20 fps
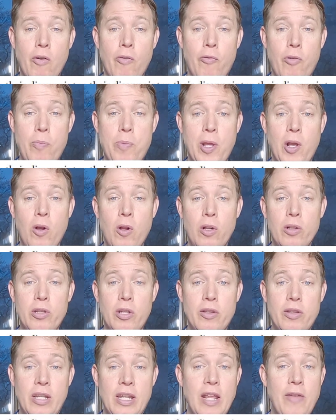For
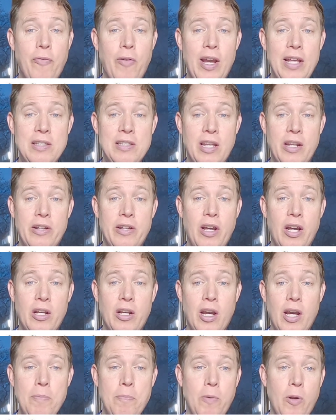behold, the Nephites had
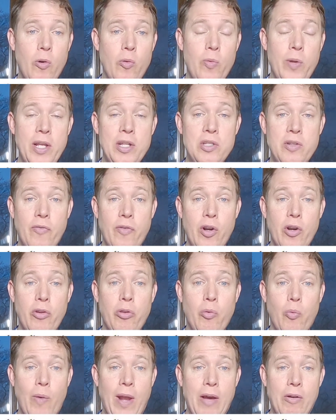dug up a ridge of
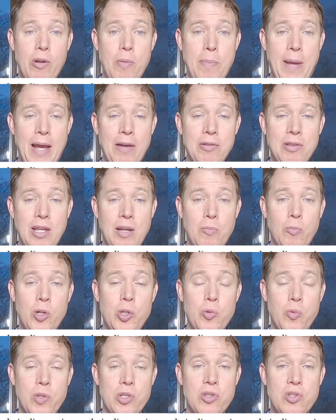earth round about them,
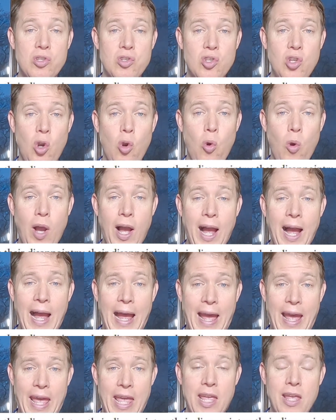which was so
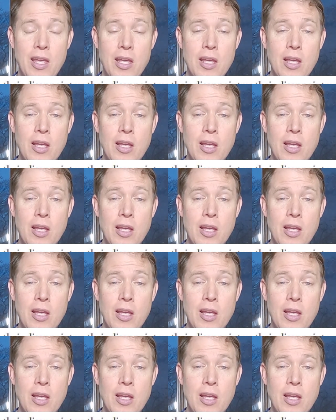high